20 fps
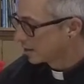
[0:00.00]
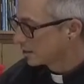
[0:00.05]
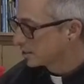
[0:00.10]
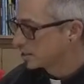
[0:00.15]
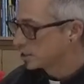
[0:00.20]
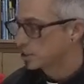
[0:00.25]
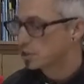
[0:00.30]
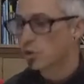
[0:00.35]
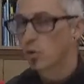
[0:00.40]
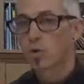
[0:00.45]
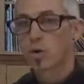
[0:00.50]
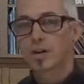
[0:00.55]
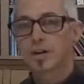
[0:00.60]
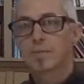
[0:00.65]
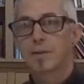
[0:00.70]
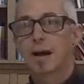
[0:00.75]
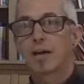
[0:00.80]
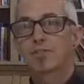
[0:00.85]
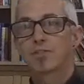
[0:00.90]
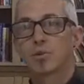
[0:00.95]
The story
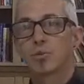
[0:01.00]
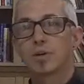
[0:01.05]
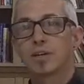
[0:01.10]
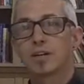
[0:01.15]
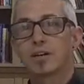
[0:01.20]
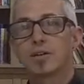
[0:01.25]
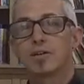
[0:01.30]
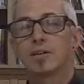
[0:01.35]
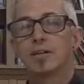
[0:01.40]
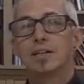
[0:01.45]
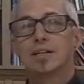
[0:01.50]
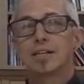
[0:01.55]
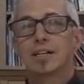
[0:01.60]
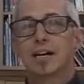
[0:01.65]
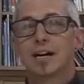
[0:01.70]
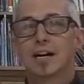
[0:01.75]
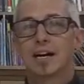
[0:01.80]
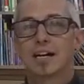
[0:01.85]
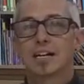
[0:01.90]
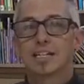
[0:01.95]
about the widow
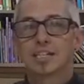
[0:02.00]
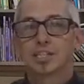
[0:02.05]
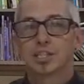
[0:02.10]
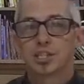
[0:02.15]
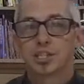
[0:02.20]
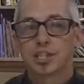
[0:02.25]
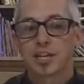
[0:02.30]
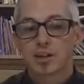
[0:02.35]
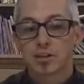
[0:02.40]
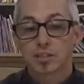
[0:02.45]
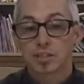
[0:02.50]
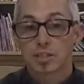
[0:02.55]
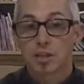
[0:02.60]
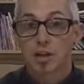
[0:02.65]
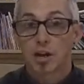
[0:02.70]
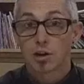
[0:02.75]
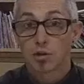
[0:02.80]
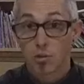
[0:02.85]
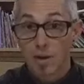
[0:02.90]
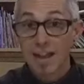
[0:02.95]
uh, shares
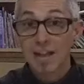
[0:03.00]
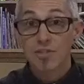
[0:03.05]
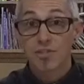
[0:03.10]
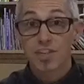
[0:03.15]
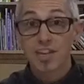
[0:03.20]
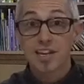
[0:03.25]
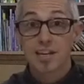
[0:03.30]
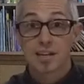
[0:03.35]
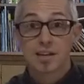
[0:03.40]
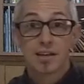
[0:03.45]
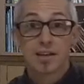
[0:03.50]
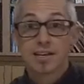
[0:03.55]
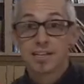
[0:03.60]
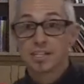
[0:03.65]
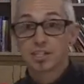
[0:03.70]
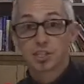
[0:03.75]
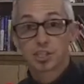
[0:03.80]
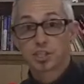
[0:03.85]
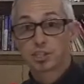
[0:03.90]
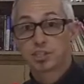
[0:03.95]
a great thing.
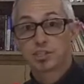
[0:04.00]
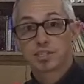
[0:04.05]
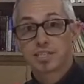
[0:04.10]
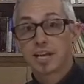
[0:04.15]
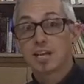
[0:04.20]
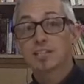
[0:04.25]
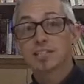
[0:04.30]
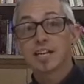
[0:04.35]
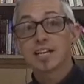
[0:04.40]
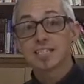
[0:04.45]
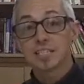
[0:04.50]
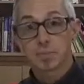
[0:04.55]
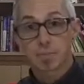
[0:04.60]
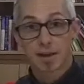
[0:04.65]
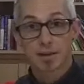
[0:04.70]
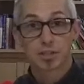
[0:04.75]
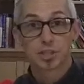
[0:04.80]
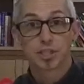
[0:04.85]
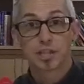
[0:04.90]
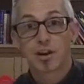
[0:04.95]
It tells us
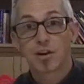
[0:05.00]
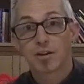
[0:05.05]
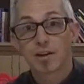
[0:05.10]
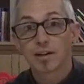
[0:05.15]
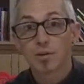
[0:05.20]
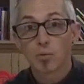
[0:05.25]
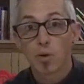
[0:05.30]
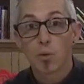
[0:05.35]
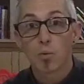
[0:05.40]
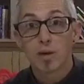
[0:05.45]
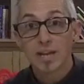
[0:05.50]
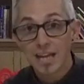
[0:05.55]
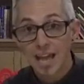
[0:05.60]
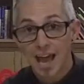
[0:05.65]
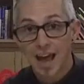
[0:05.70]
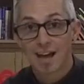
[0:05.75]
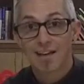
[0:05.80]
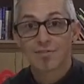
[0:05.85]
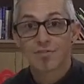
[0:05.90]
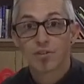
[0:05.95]
about sharing what we
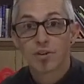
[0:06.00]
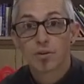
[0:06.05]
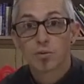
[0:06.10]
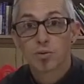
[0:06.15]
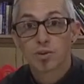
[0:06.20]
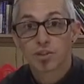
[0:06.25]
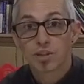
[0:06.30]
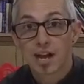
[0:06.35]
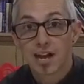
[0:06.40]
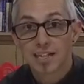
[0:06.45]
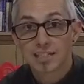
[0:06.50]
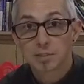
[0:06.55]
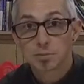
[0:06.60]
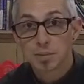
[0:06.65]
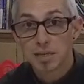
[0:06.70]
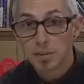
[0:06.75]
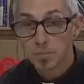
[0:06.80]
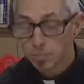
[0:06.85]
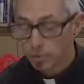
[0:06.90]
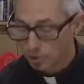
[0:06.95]
have with God's
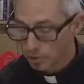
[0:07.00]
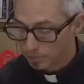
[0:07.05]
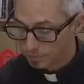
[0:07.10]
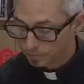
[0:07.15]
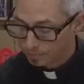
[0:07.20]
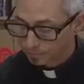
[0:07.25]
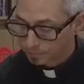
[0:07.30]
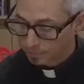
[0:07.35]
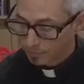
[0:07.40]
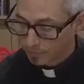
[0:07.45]
people.